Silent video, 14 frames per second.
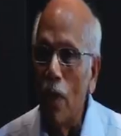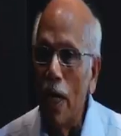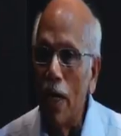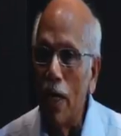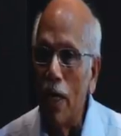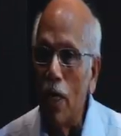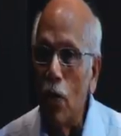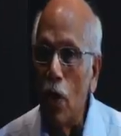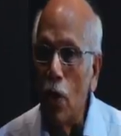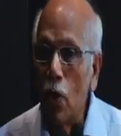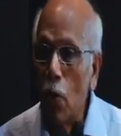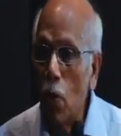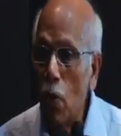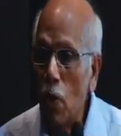where your
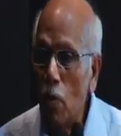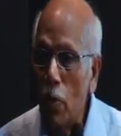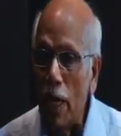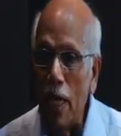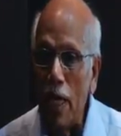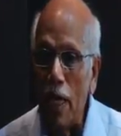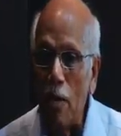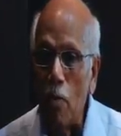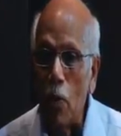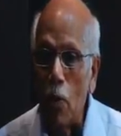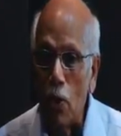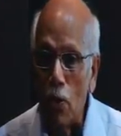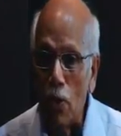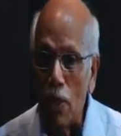own brain
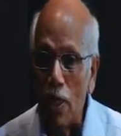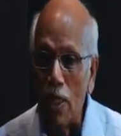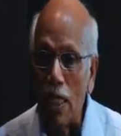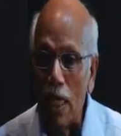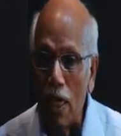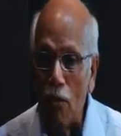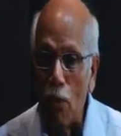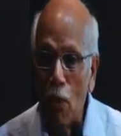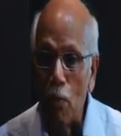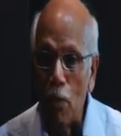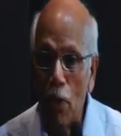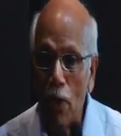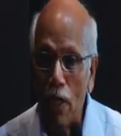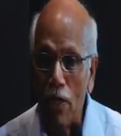produces enough
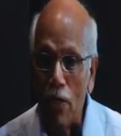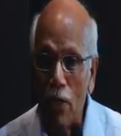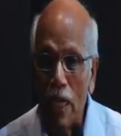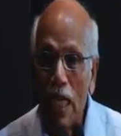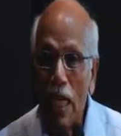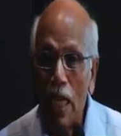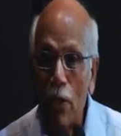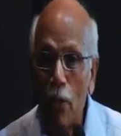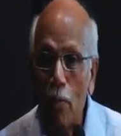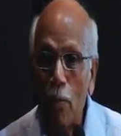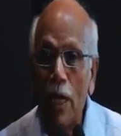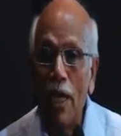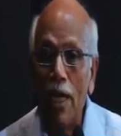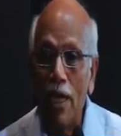opioids to kill your
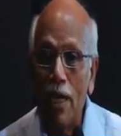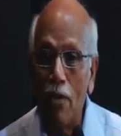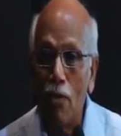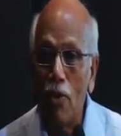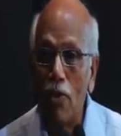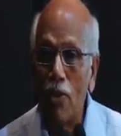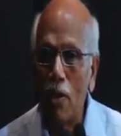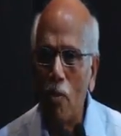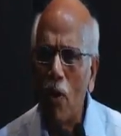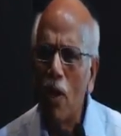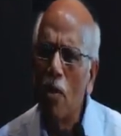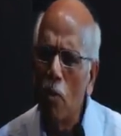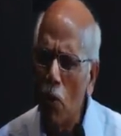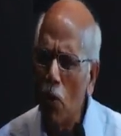pain. Full stop.
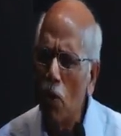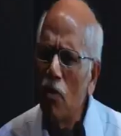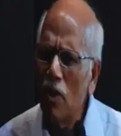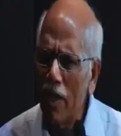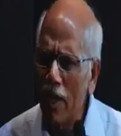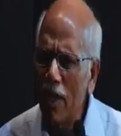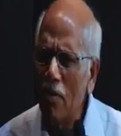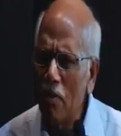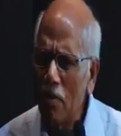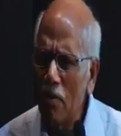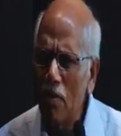What a beautiful thing.